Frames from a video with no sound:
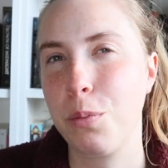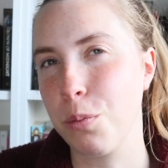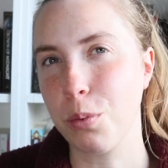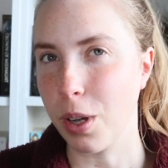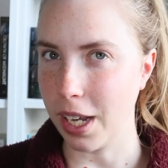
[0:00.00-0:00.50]

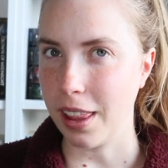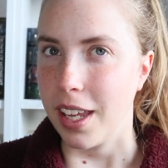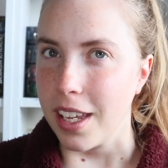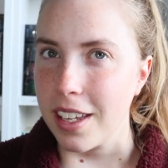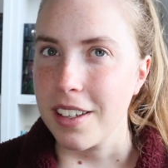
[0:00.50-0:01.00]

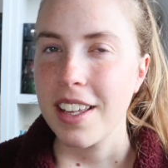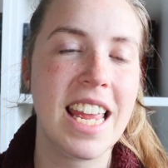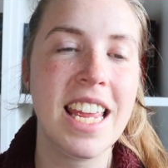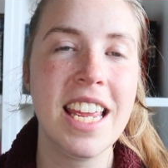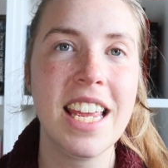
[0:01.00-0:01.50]
really.
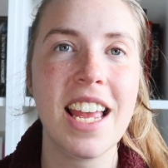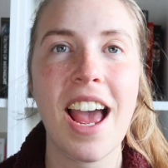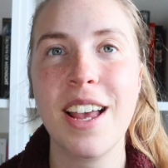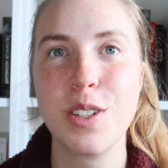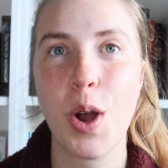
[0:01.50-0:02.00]
He
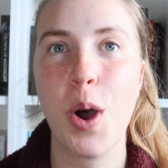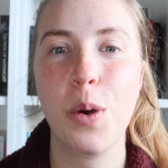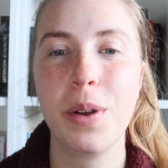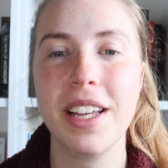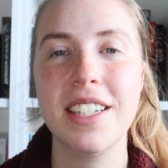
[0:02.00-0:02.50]
has
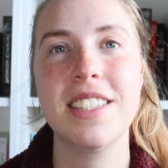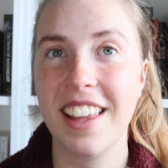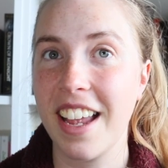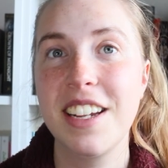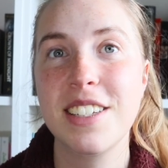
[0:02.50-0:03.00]
always
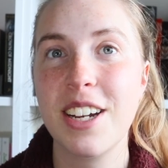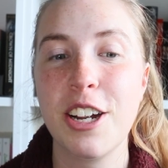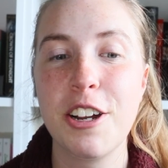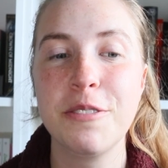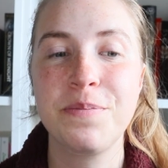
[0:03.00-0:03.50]
liked
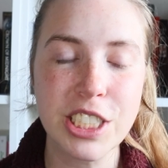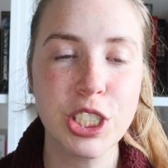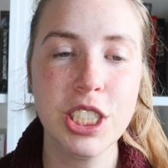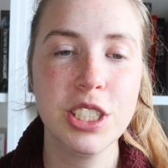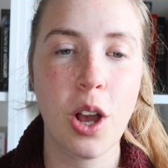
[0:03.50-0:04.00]
her, and
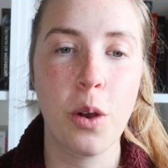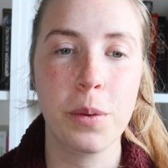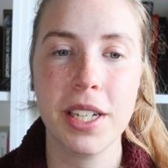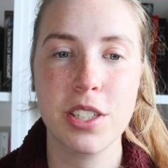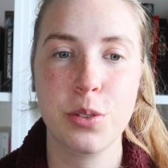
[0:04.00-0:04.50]
she's
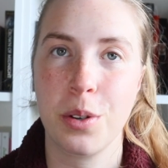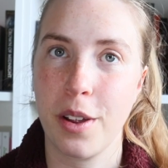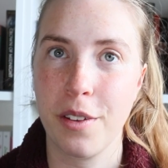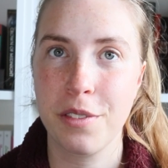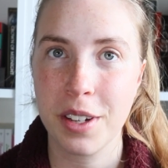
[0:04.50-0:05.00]
always sort
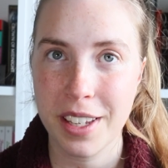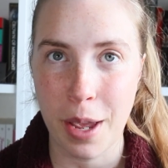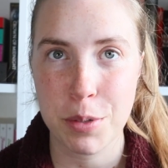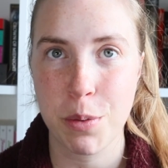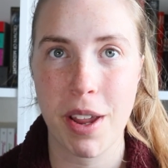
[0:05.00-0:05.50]
of
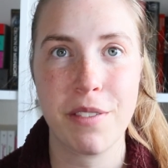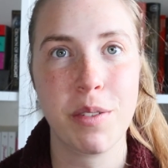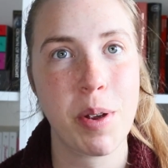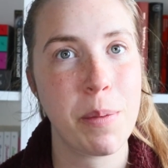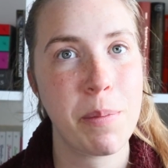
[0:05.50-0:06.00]
kept away
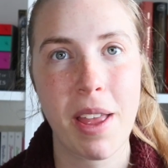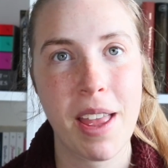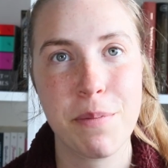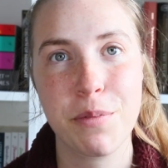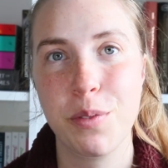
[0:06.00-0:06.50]
from
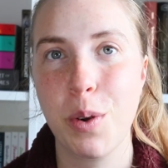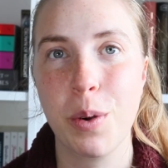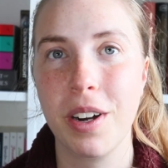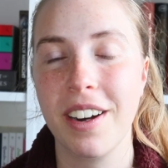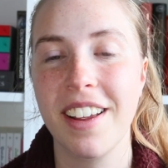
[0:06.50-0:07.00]
him
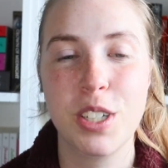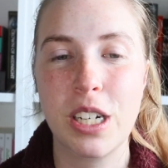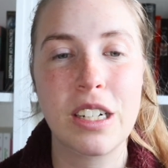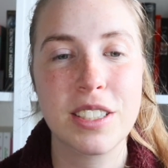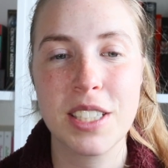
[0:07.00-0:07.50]

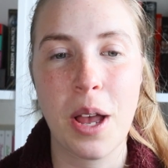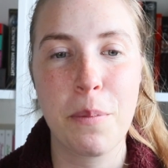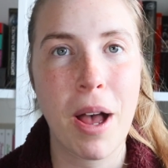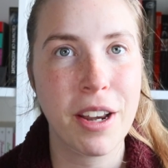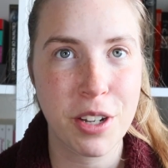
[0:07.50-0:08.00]
for
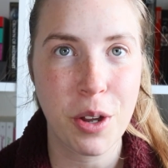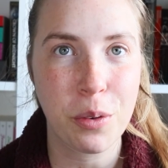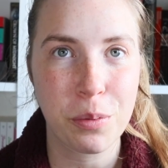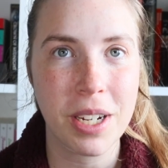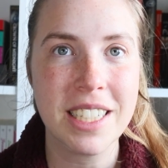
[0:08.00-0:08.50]
some
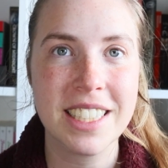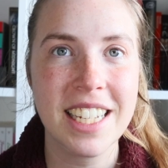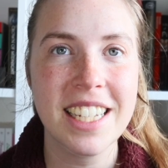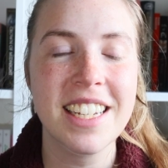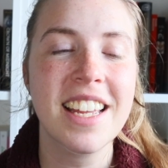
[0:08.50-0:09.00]
unknown
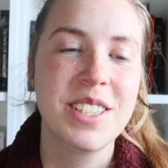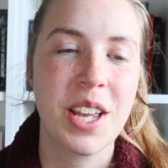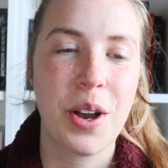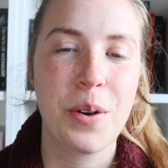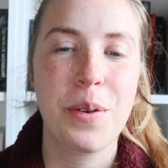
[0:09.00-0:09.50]
reason.
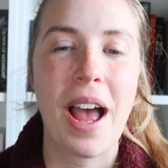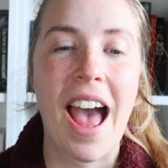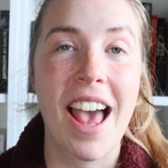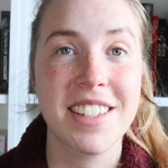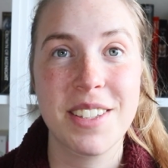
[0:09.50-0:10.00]
So
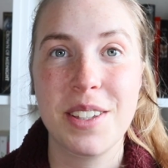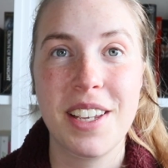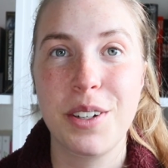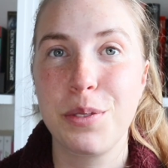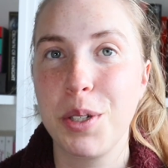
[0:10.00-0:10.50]
as
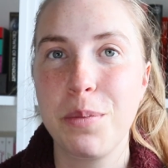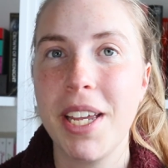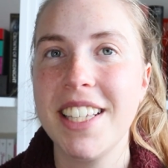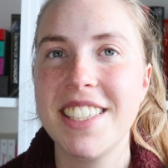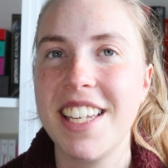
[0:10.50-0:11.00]
their
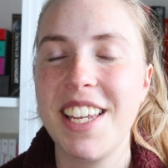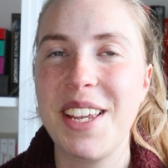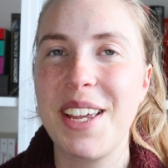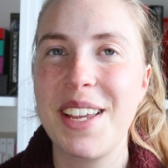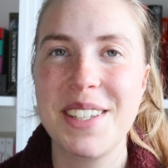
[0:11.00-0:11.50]
roommates,
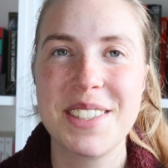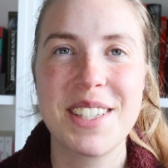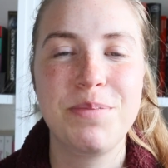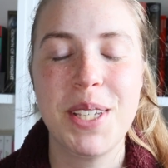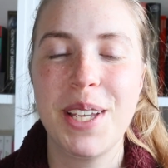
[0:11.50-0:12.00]
he is
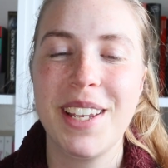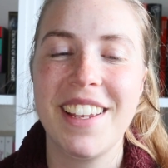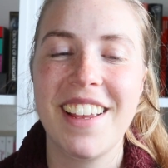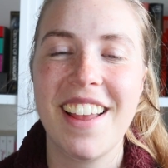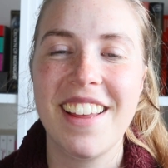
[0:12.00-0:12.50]

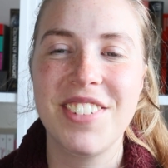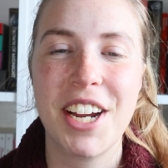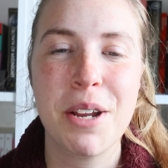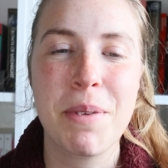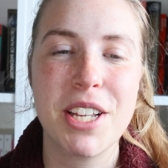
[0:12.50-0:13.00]
being
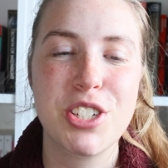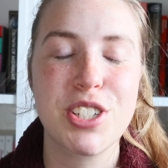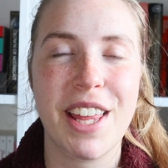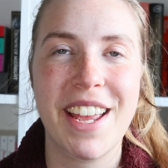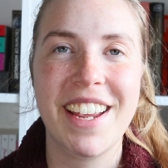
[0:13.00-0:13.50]
very much
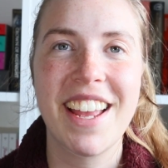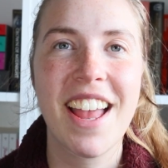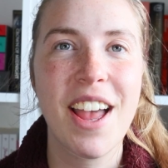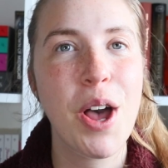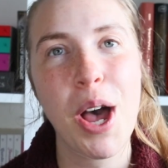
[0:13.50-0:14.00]
like,
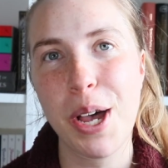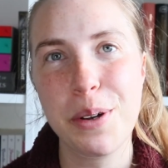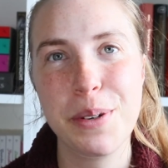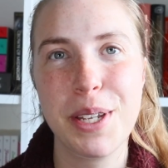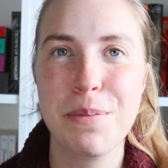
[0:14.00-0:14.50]
oh,
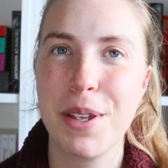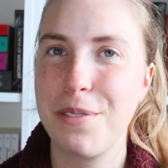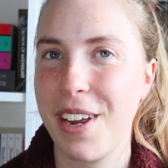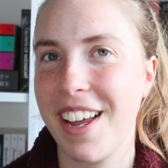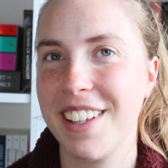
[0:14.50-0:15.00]
we can be
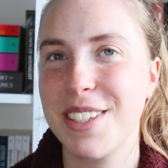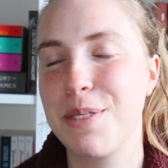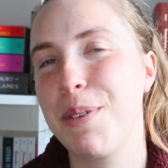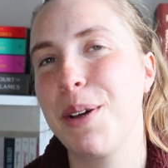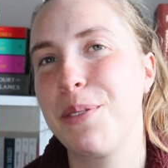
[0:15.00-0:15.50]
friends,
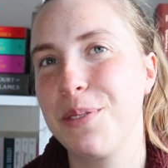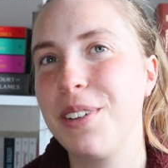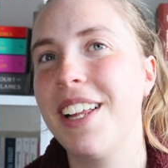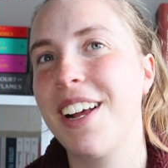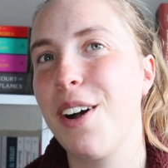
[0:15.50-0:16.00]
but
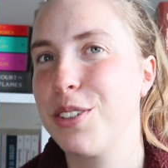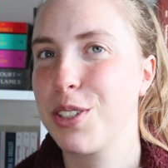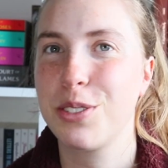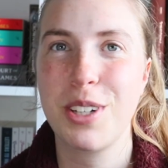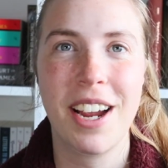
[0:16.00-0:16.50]

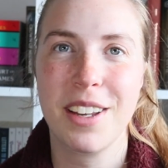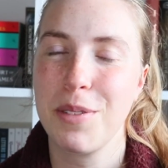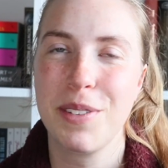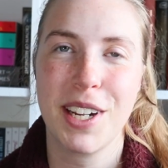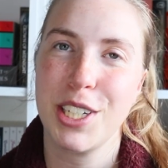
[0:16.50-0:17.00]
also trying to
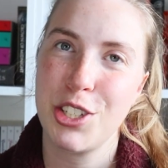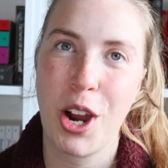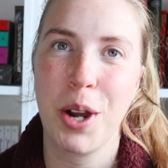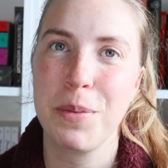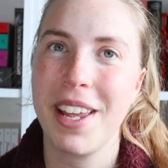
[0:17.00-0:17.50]
be very
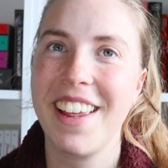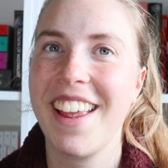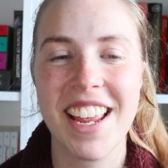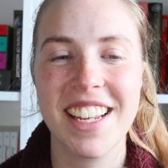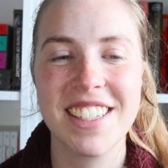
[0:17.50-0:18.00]
charming.
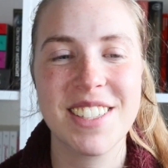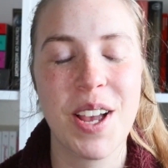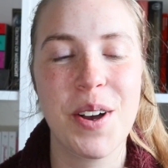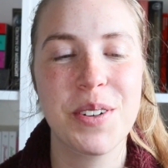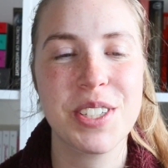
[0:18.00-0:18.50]
And so